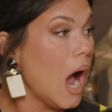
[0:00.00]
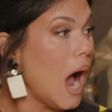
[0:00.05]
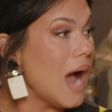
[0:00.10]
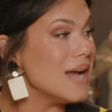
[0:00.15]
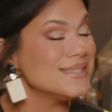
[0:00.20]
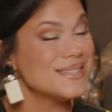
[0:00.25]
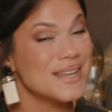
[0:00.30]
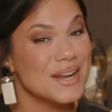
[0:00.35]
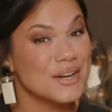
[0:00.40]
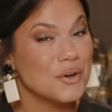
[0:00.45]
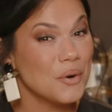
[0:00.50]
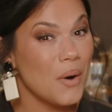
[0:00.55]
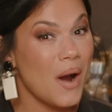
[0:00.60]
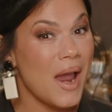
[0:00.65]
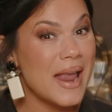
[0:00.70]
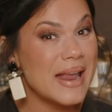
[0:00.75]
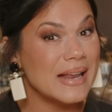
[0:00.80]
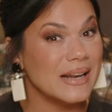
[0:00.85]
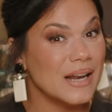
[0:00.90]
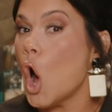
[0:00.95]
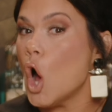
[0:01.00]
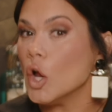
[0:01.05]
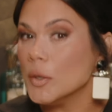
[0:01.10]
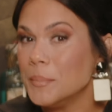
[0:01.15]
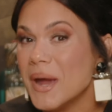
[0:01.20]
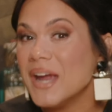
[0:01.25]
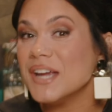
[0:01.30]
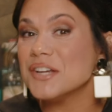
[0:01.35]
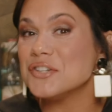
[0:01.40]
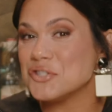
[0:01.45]
I said, great. Called
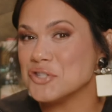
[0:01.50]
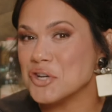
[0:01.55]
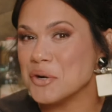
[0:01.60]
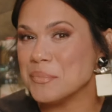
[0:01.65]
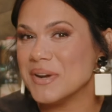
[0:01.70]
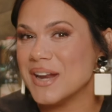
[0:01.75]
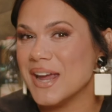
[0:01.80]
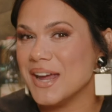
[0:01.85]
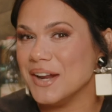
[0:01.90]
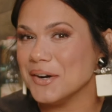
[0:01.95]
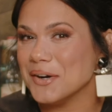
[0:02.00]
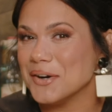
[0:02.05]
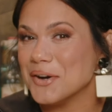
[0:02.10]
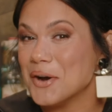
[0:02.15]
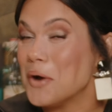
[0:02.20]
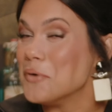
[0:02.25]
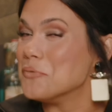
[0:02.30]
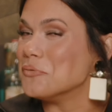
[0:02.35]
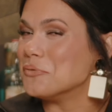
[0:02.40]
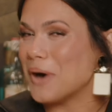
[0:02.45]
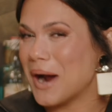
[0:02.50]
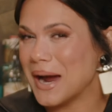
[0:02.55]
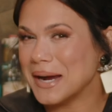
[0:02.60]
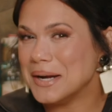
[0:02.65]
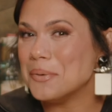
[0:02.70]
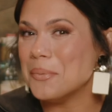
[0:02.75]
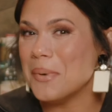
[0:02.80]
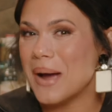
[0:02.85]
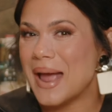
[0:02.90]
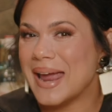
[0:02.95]
my exterminator
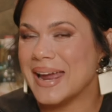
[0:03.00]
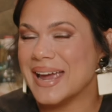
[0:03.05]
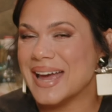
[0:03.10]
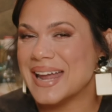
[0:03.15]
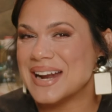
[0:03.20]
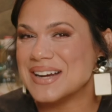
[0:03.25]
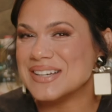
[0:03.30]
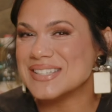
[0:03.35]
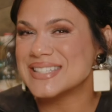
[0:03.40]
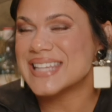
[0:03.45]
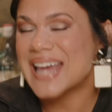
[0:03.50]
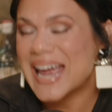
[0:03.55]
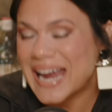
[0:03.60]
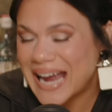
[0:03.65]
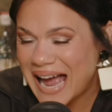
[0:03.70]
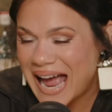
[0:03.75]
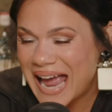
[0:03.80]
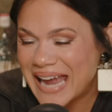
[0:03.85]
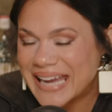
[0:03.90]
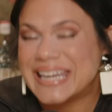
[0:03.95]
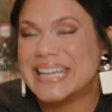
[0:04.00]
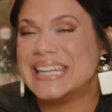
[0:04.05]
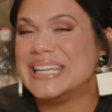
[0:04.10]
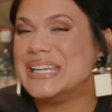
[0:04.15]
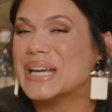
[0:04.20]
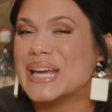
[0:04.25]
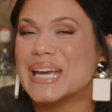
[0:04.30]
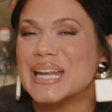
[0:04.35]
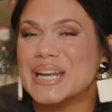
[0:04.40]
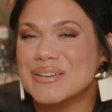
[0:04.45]
right away. And I was like, hi, can
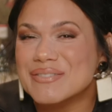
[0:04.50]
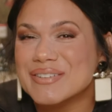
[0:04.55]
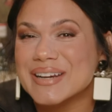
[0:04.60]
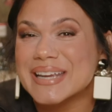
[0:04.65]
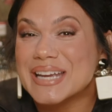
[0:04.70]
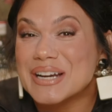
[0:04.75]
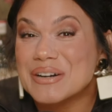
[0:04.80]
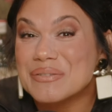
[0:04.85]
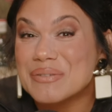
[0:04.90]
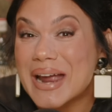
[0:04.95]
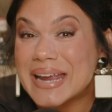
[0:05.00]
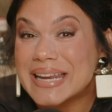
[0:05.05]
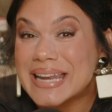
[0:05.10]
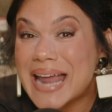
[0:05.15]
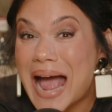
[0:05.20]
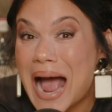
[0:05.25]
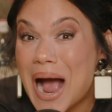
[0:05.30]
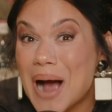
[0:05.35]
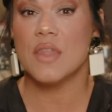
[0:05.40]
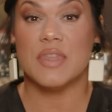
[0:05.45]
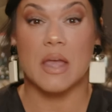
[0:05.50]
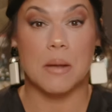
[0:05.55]
you get over here right now?